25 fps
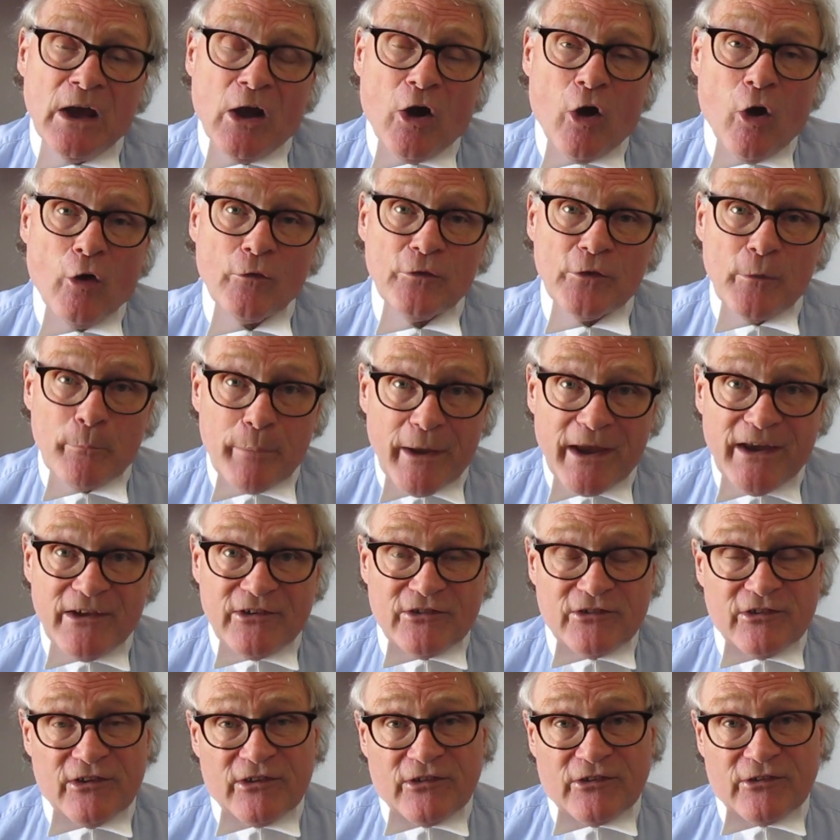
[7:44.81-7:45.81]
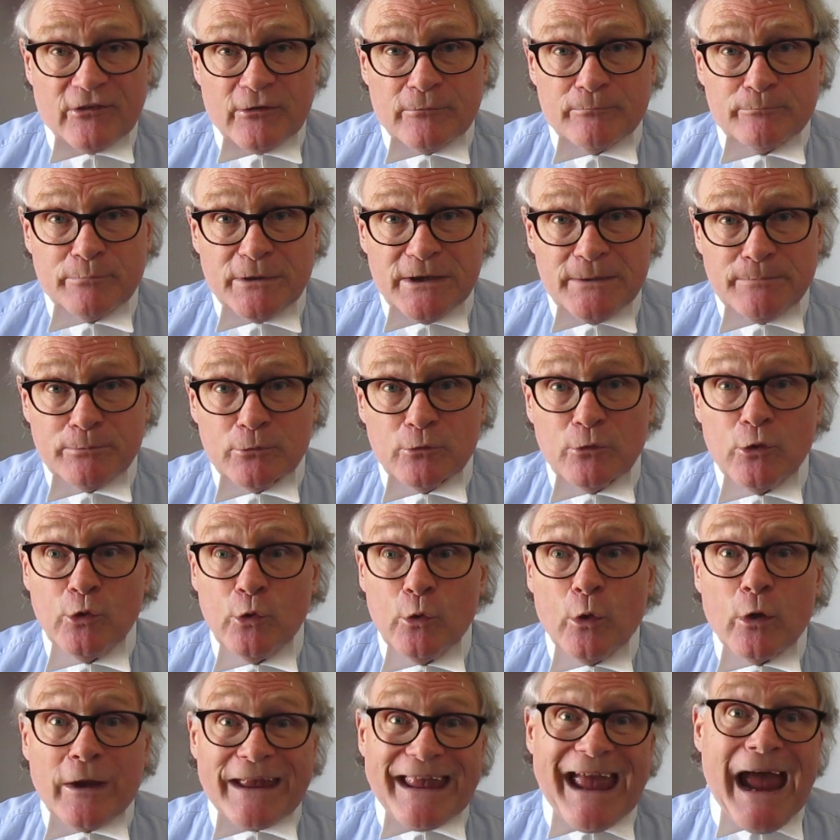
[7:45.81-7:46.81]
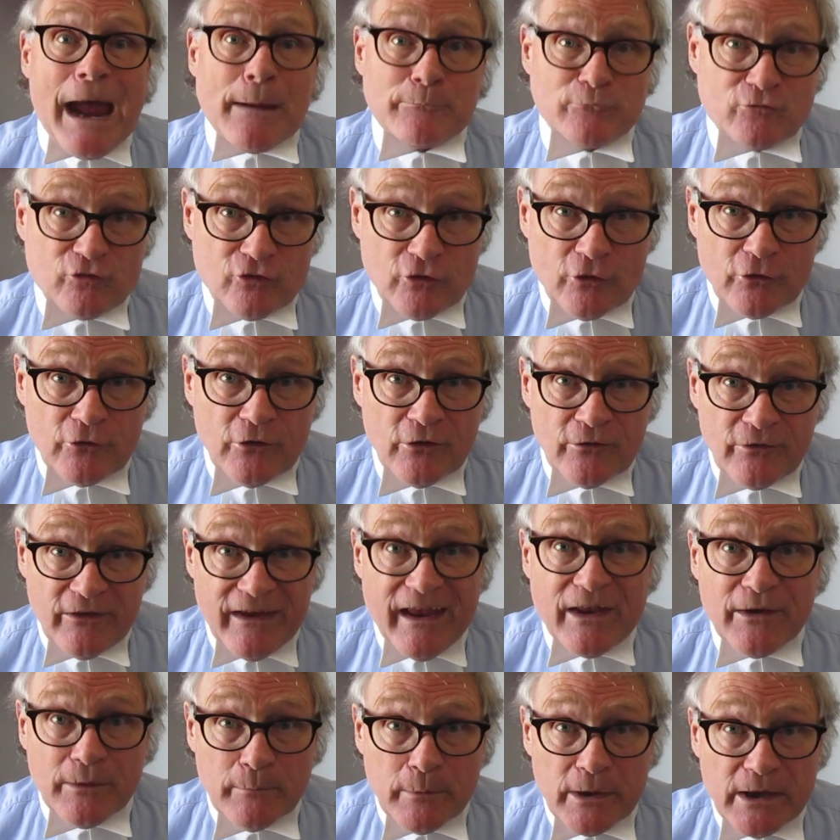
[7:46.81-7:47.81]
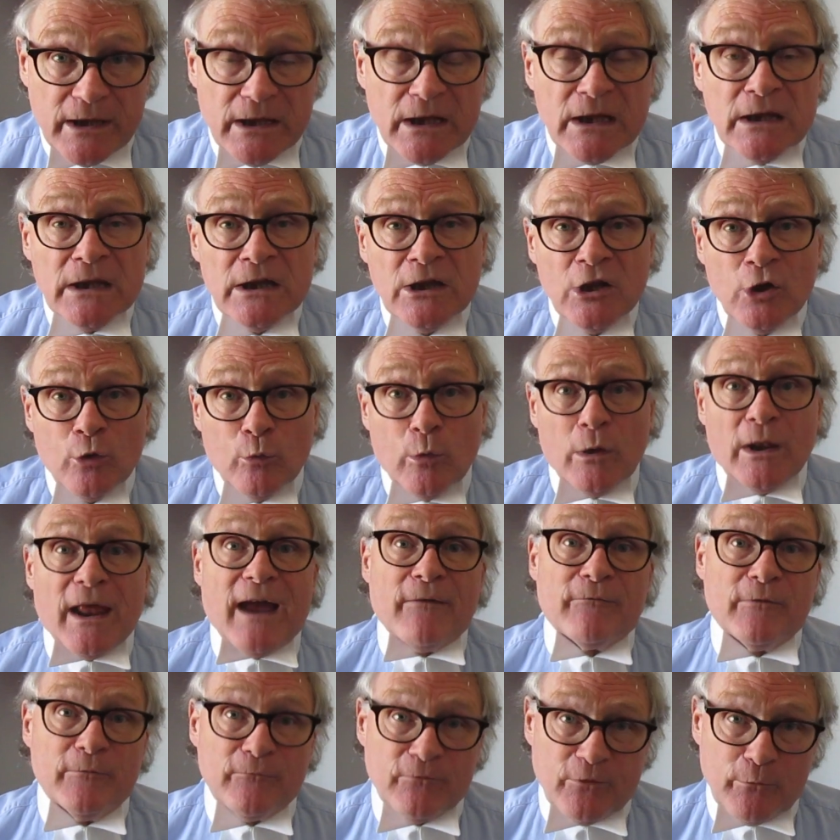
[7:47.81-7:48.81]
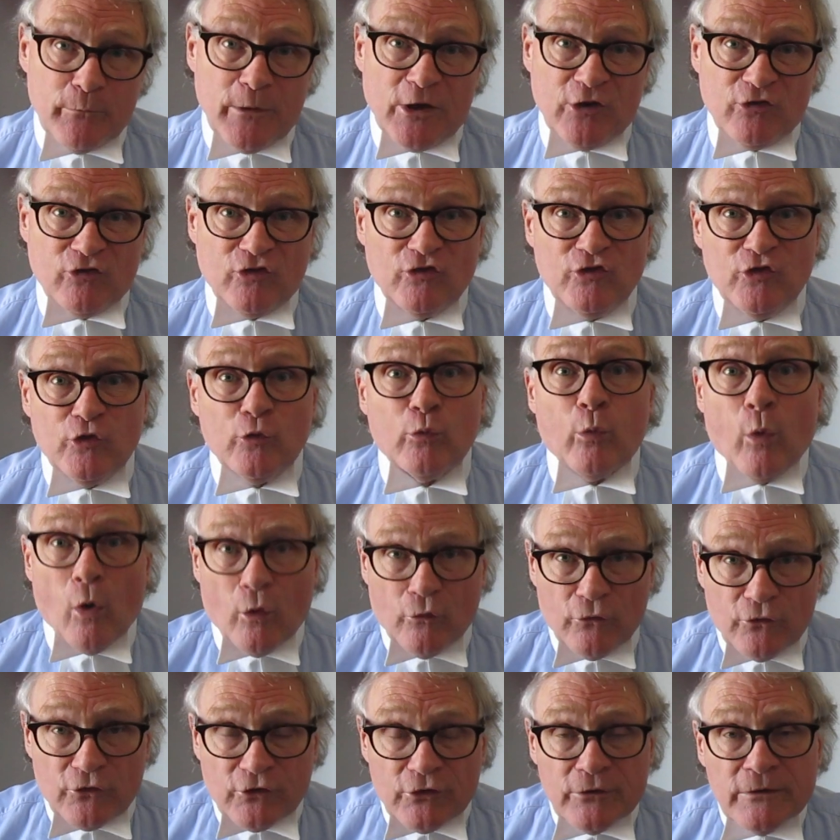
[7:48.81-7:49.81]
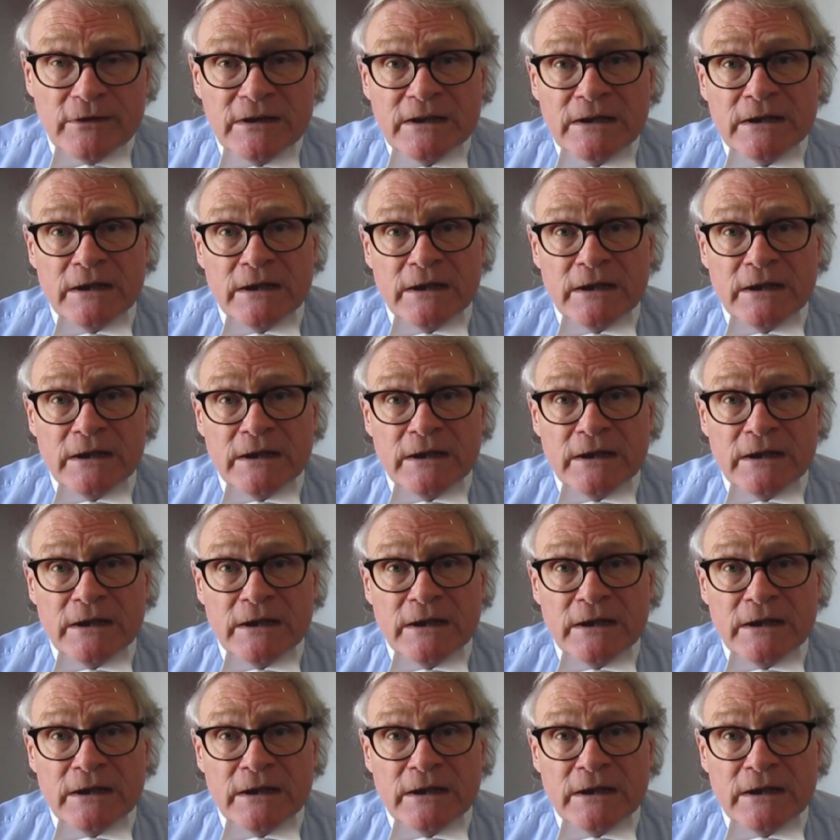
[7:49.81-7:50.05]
on the basis that people who are captured, the enemy, will have information you want.